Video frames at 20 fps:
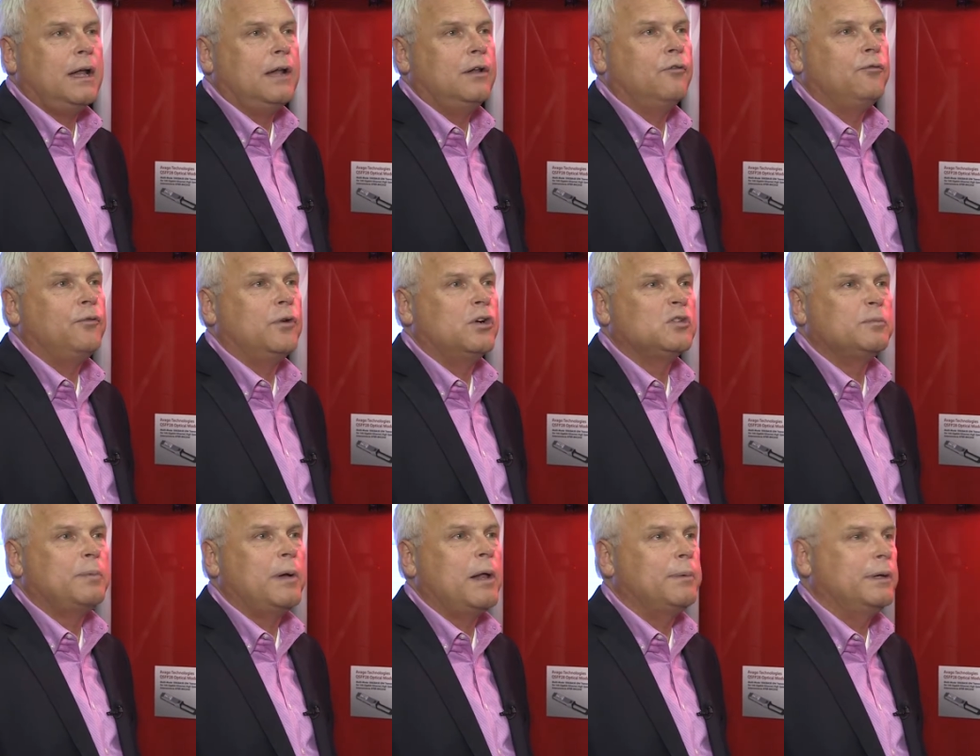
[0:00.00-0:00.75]
and the
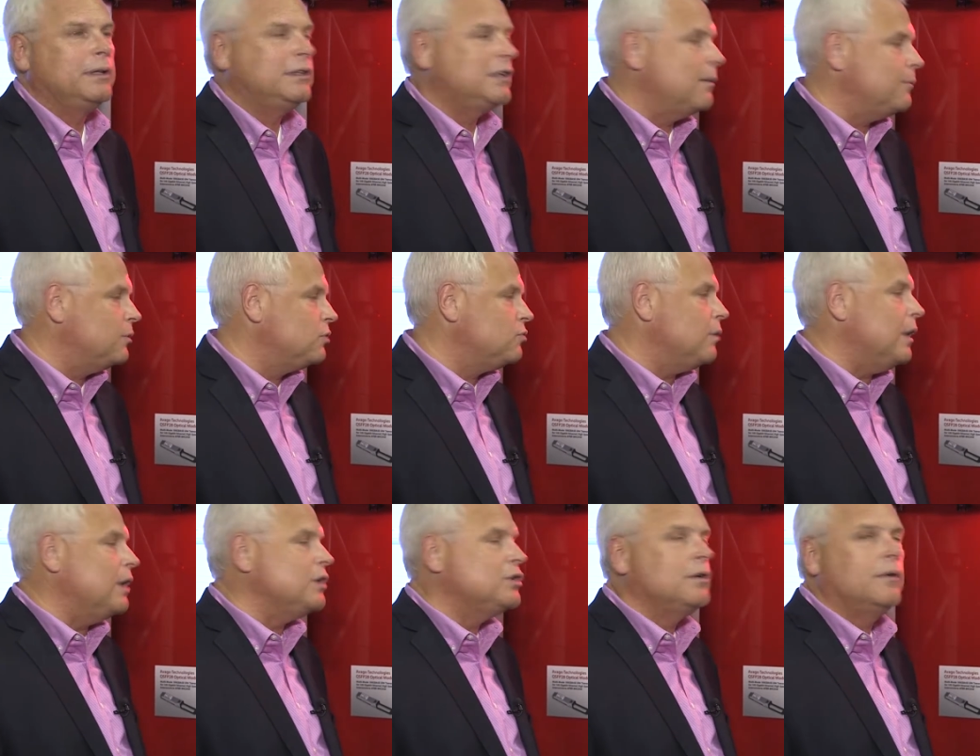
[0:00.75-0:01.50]
first public
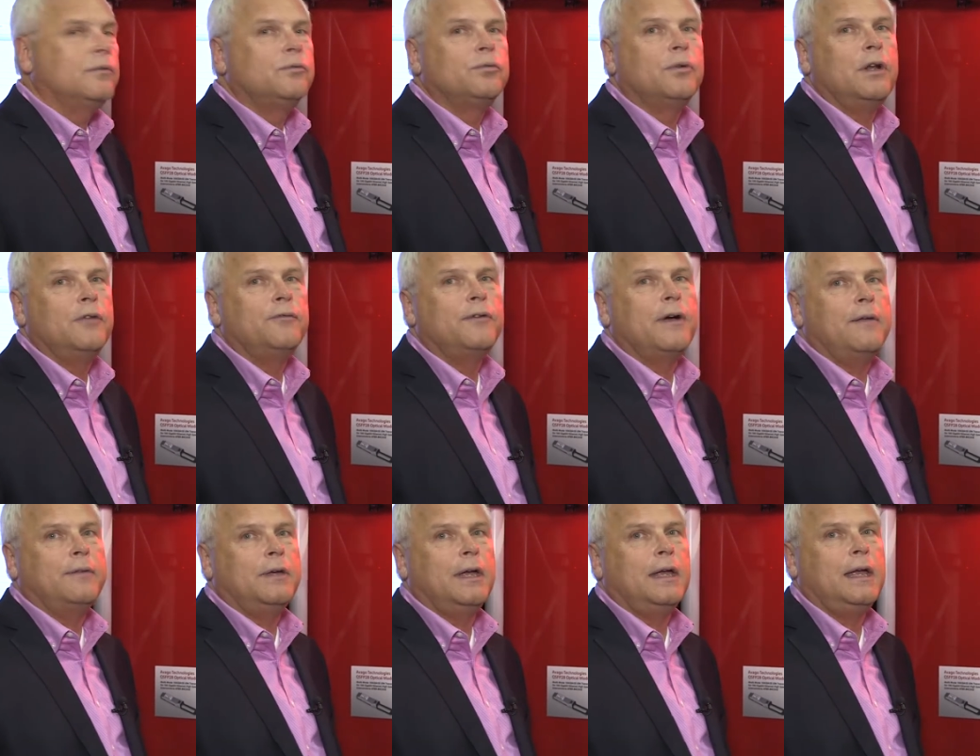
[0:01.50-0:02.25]
demonstration of
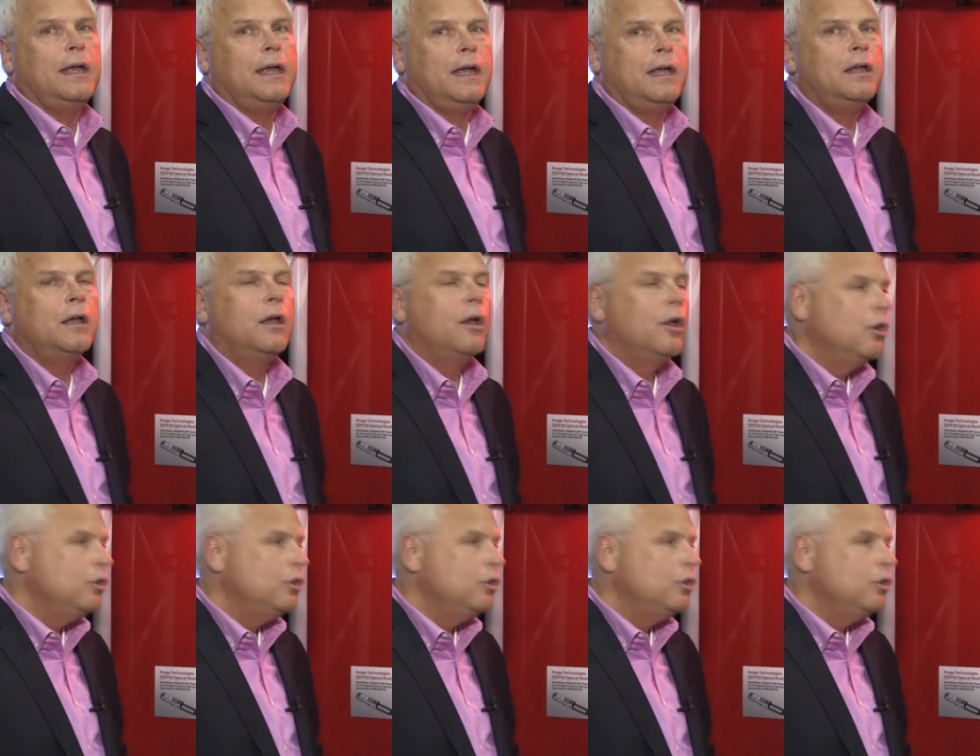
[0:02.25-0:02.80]
25 gig E